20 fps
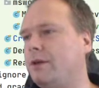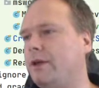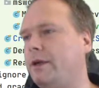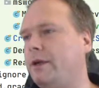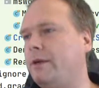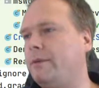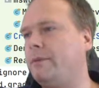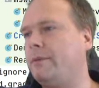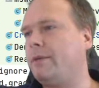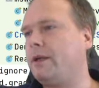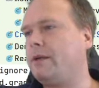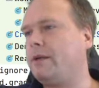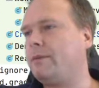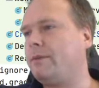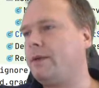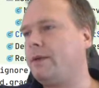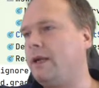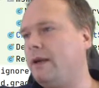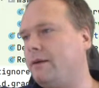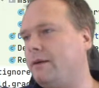
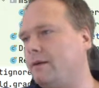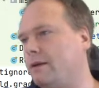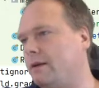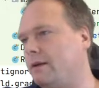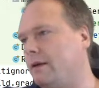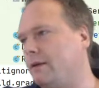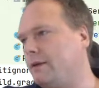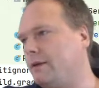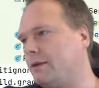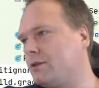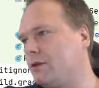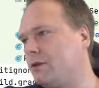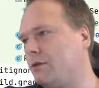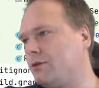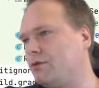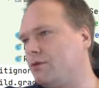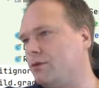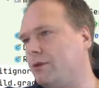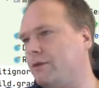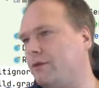I'll just go
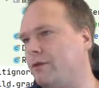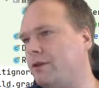through it.